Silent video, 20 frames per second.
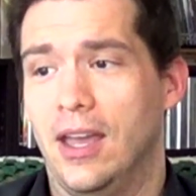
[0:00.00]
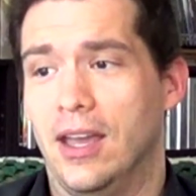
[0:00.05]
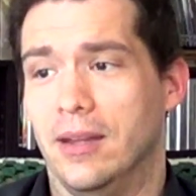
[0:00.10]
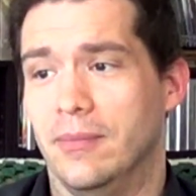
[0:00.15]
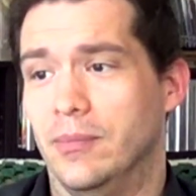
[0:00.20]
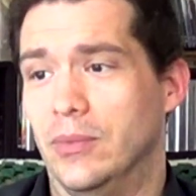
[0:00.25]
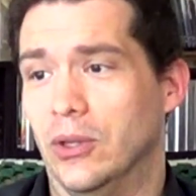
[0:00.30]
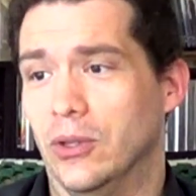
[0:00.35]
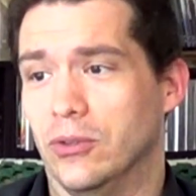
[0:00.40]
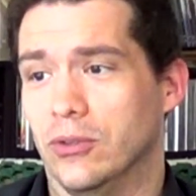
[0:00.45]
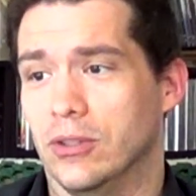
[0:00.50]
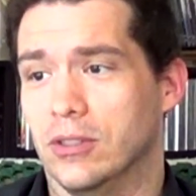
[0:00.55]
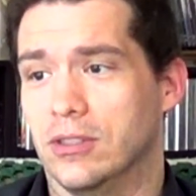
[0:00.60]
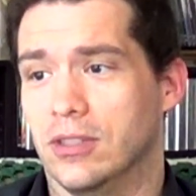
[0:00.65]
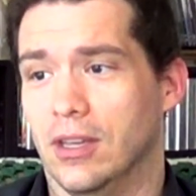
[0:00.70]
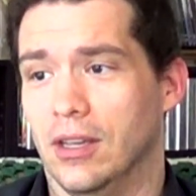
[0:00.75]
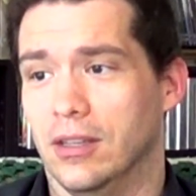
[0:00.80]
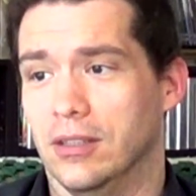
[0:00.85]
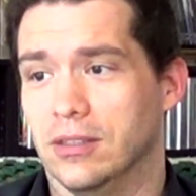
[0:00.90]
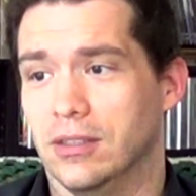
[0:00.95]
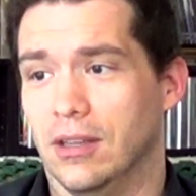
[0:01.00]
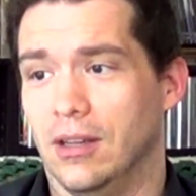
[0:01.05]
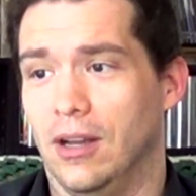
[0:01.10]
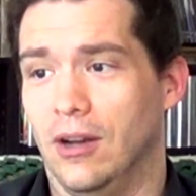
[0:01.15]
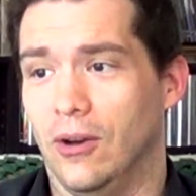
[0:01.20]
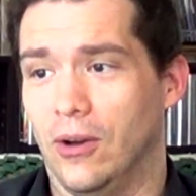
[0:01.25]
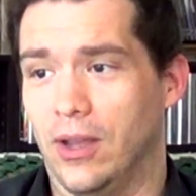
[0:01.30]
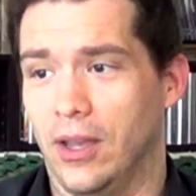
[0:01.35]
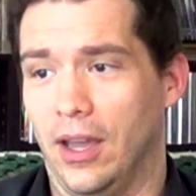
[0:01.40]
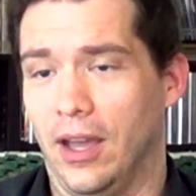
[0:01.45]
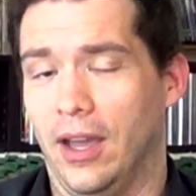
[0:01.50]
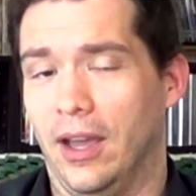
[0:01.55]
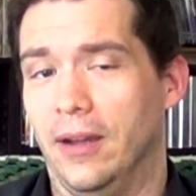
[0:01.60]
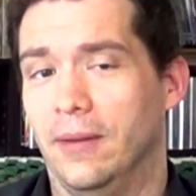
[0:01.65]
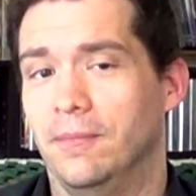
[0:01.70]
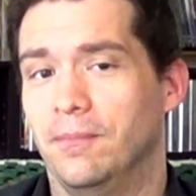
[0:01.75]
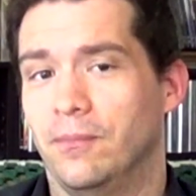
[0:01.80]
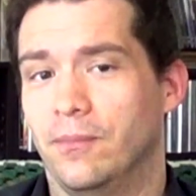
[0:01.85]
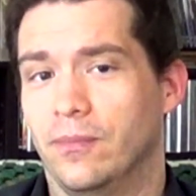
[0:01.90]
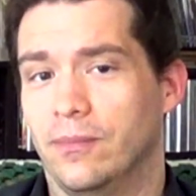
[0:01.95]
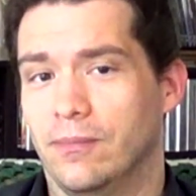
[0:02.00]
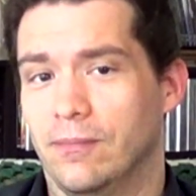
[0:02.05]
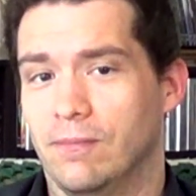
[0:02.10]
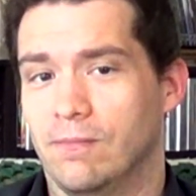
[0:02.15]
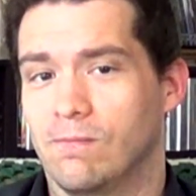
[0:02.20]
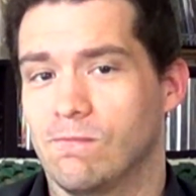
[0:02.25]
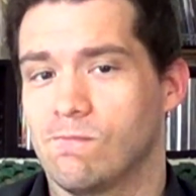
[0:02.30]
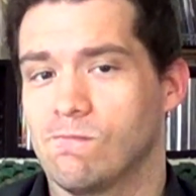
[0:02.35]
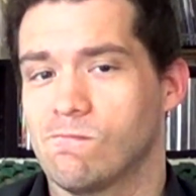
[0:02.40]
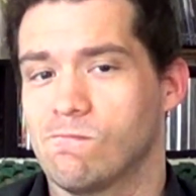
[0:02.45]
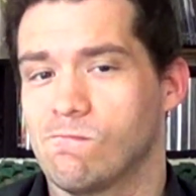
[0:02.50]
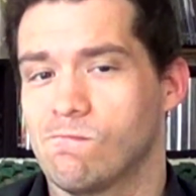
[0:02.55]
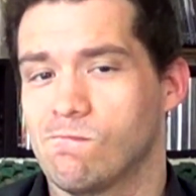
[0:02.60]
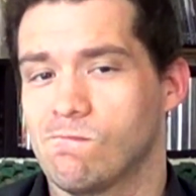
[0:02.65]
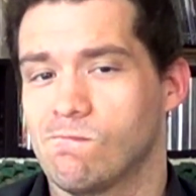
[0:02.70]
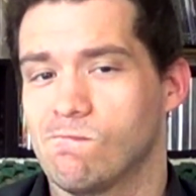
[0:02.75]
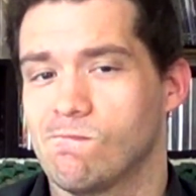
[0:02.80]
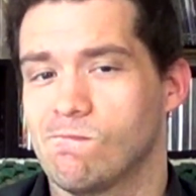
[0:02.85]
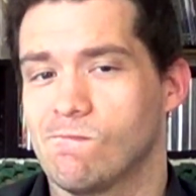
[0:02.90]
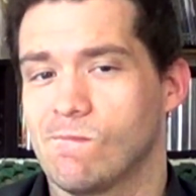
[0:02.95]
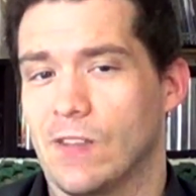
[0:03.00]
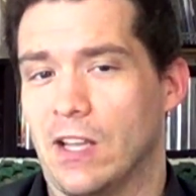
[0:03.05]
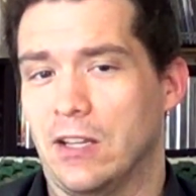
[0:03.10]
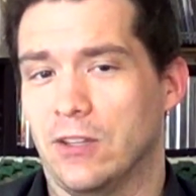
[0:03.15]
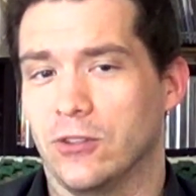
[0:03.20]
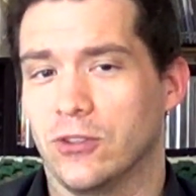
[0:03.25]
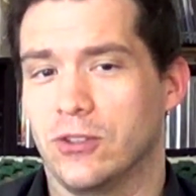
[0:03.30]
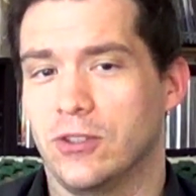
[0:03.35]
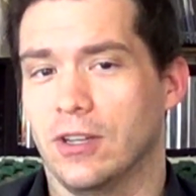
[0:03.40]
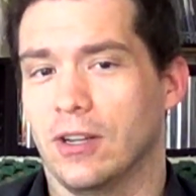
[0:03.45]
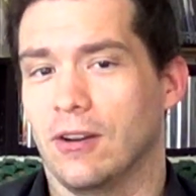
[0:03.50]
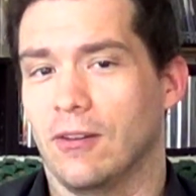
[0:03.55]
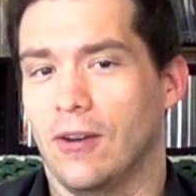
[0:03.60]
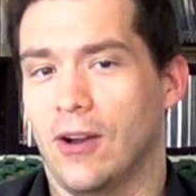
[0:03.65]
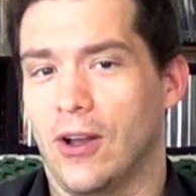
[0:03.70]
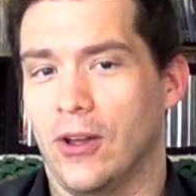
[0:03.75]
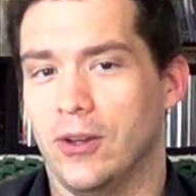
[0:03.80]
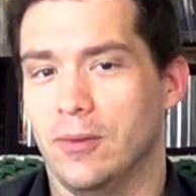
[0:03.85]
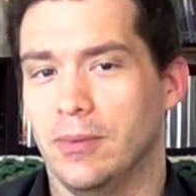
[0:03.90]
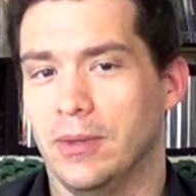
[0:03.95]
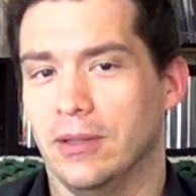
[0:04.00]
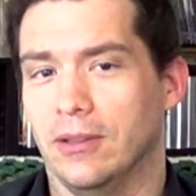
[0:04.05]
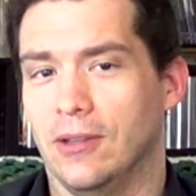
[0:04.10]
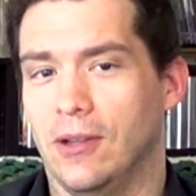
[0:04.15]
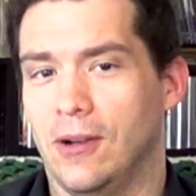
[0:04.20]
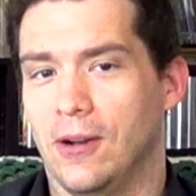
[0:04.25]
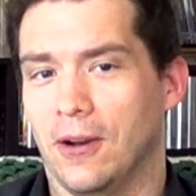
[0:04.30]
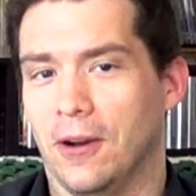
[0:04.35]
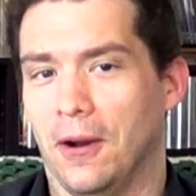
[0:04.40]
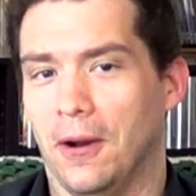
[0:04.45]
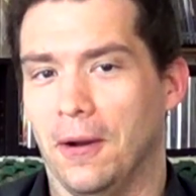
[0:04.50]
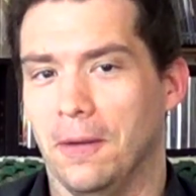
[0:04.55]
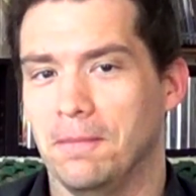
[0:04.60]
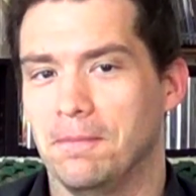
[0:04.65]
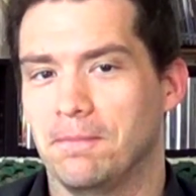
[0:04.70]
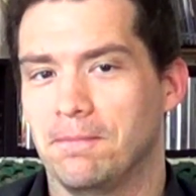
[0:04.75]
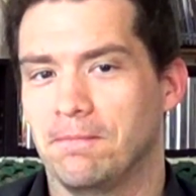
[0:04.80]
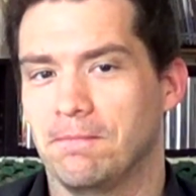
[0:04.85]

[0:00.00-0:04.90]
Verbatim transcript: And Mildred says, Okay, I'll stick around a bit longer.